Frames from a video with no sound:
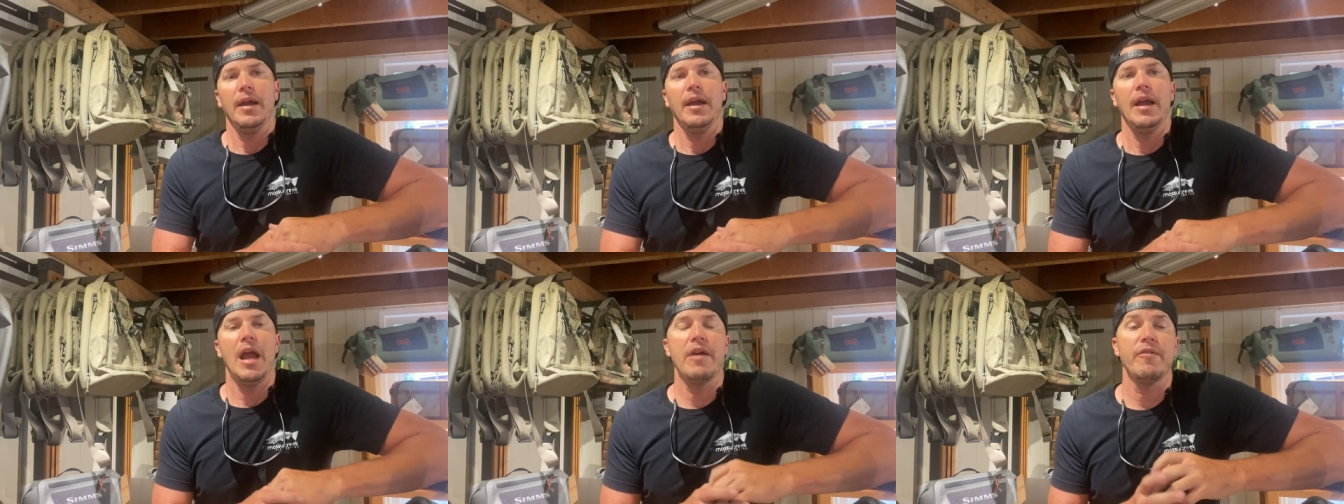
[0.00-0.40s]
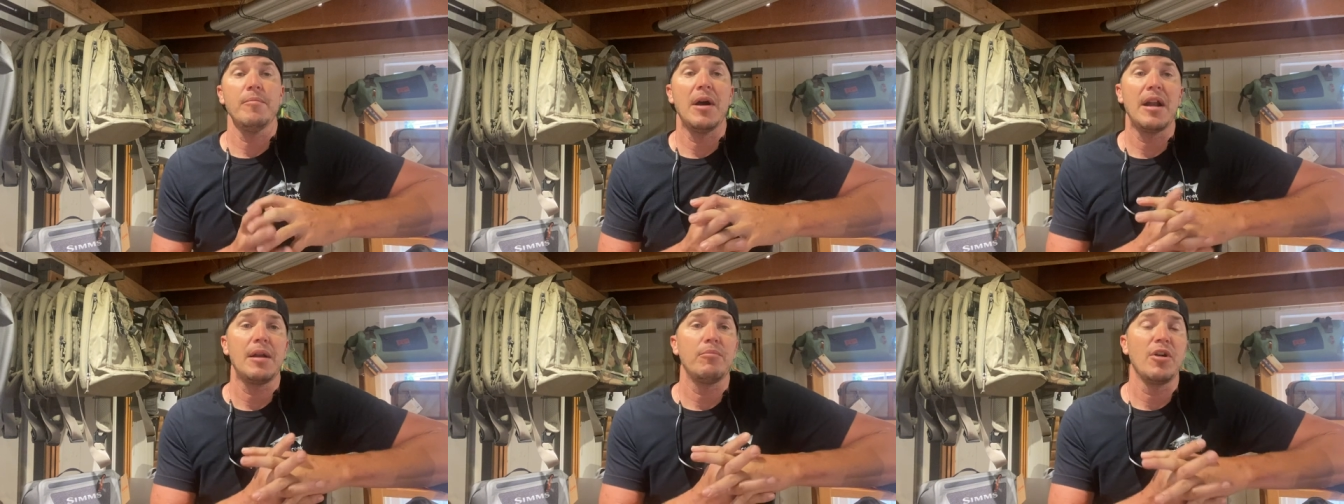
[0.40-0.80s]
Hey
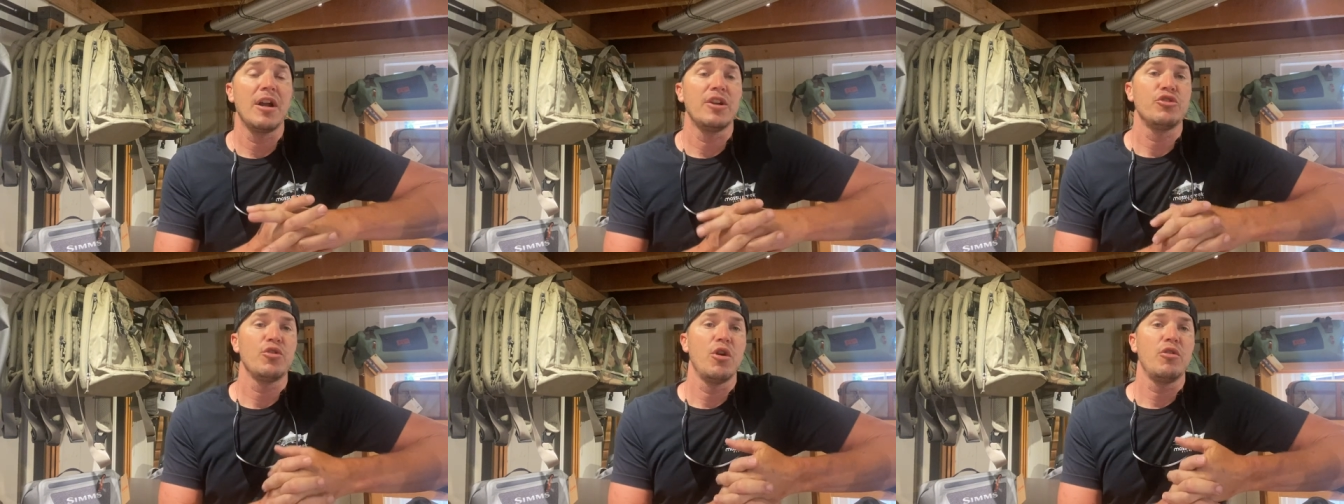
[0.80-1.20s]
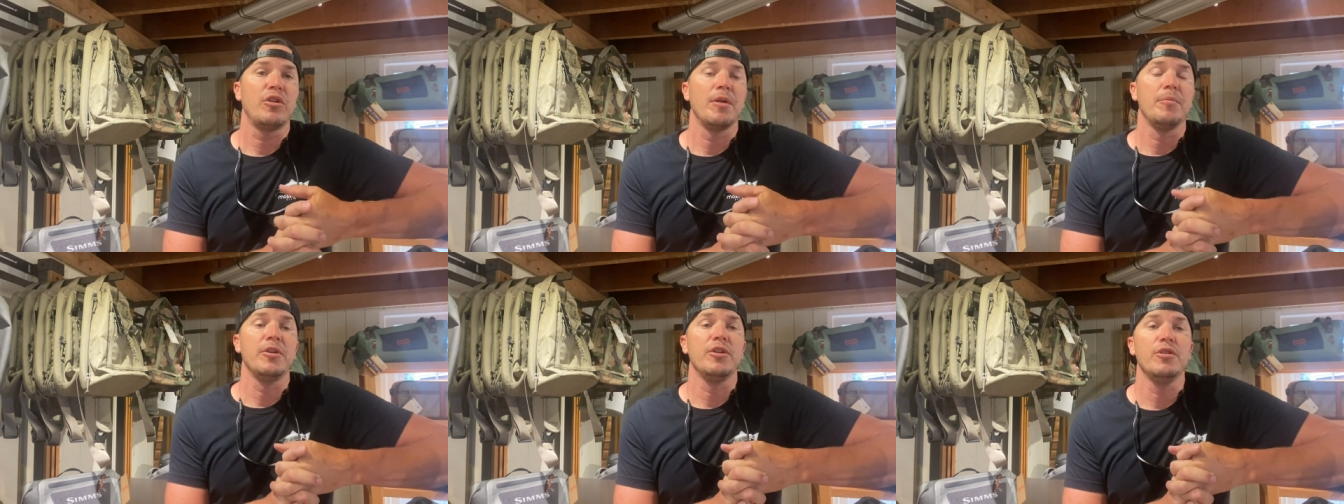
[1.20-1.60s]
everybody, Brian Trow
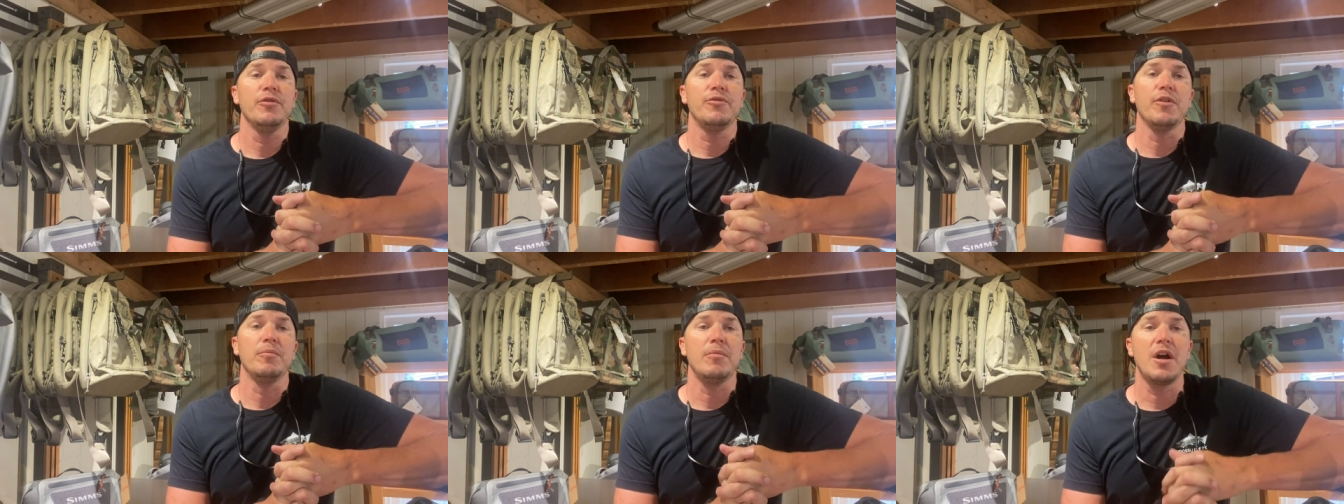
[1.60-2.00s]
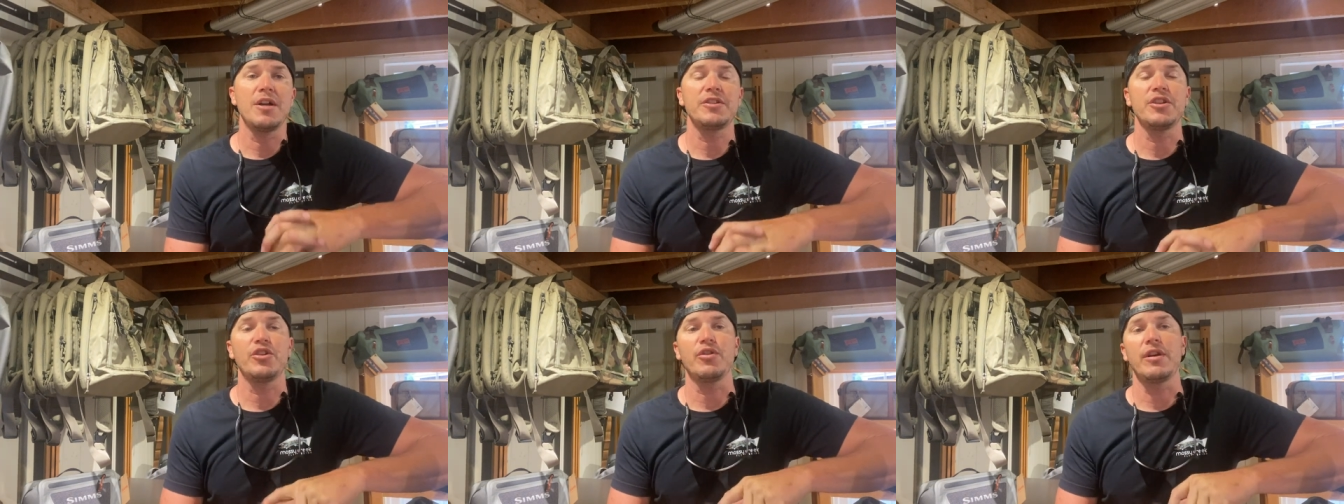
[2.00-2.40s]
coming to you from
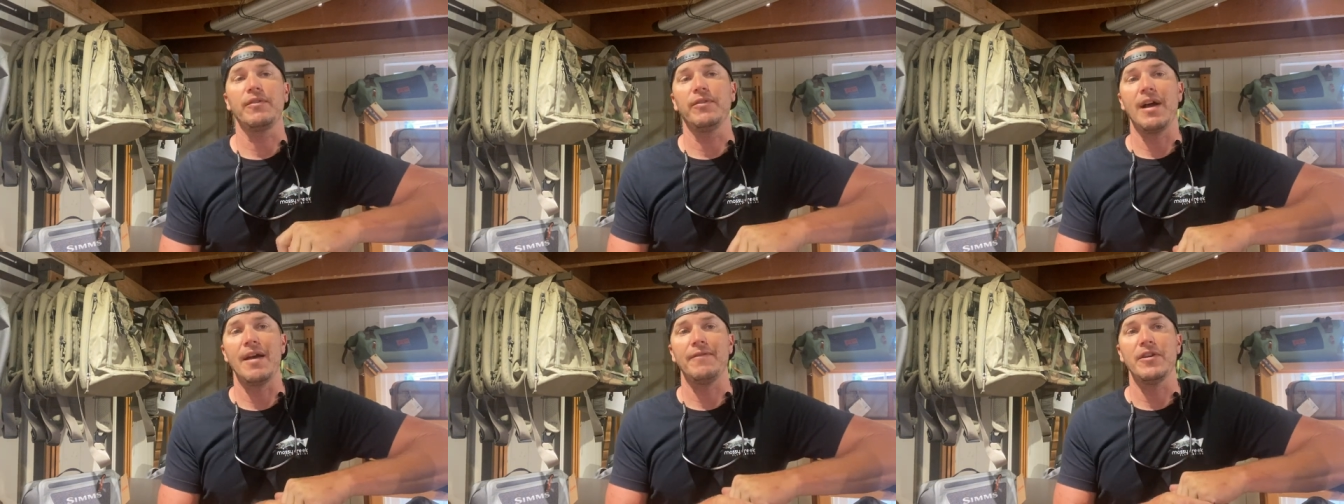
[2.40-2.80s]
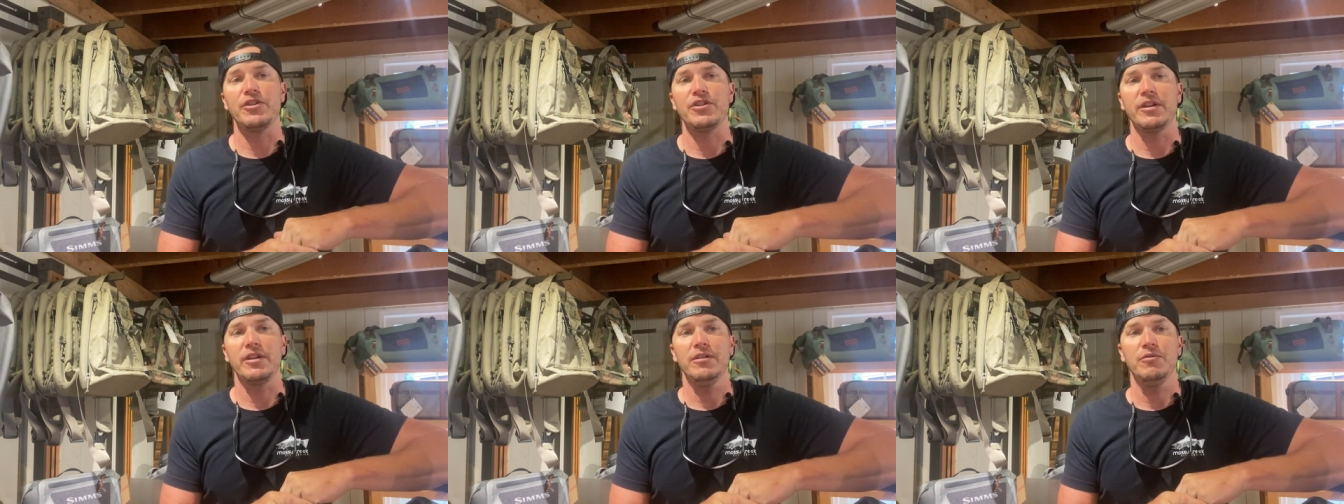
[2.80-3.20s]
Mossy Creek Fly
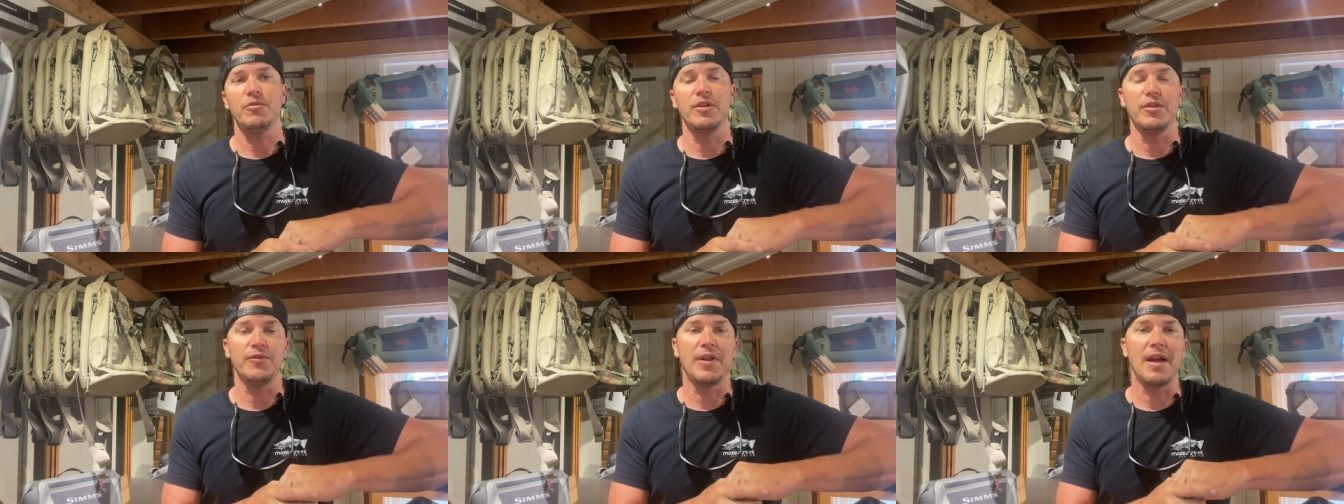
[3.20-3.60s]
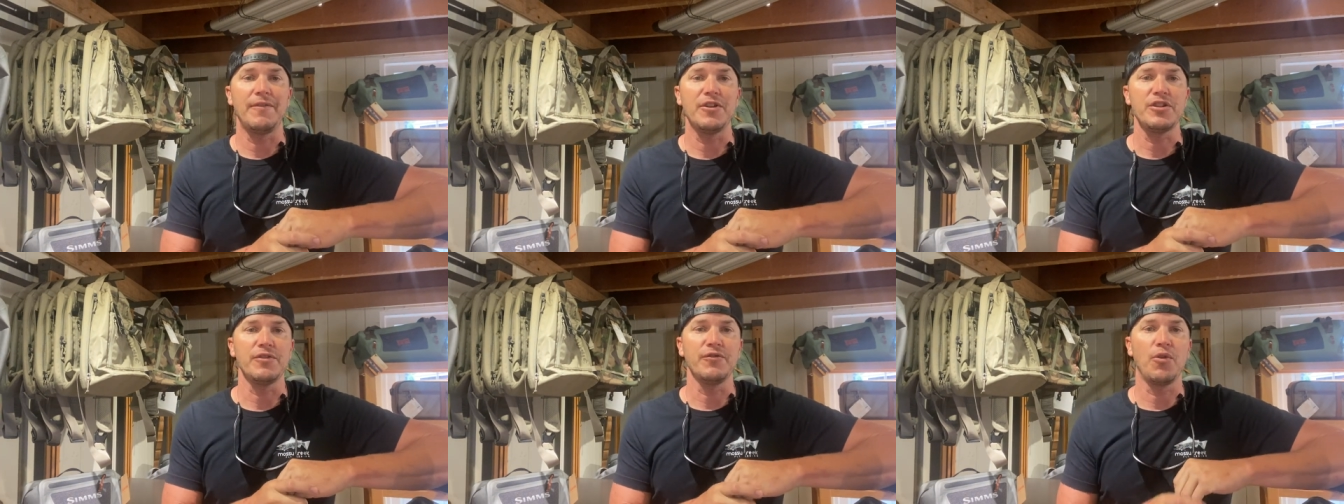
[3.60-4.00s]
Fishing with your fly
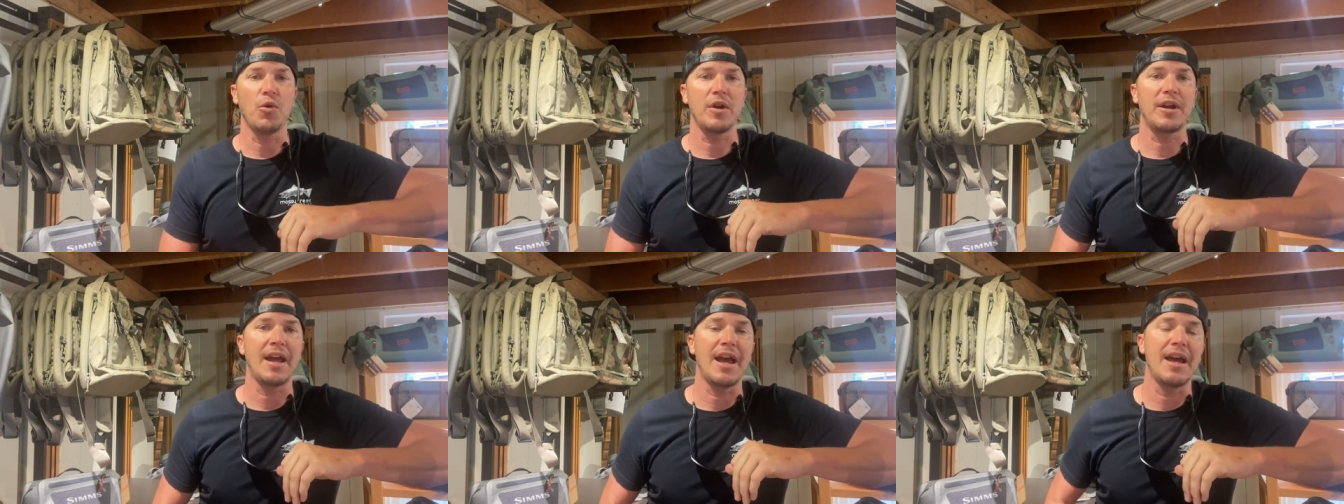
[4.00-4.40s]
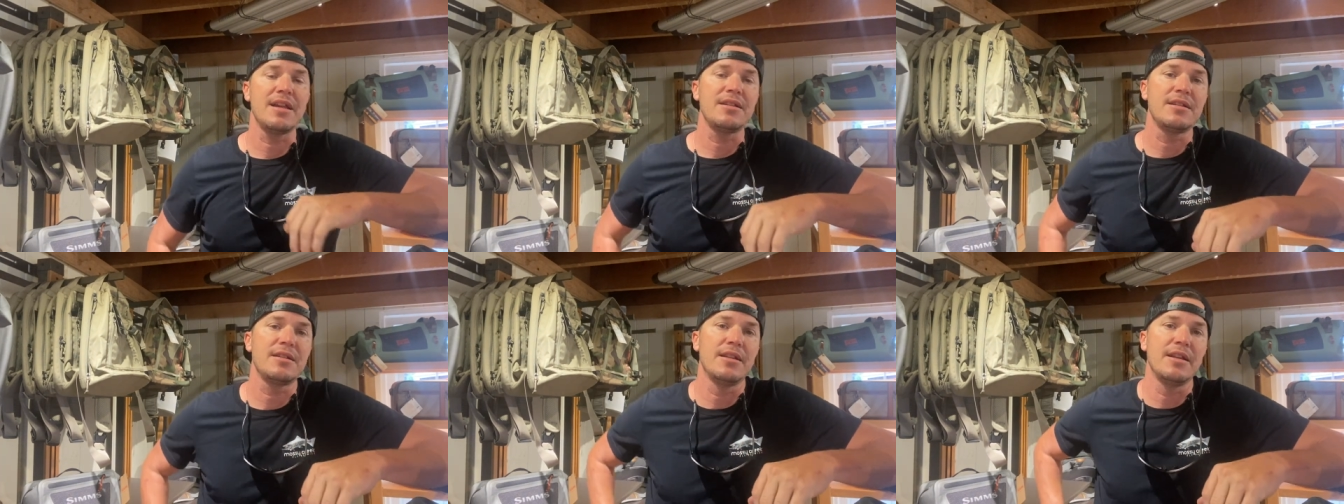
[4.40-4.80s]
fishing forecast.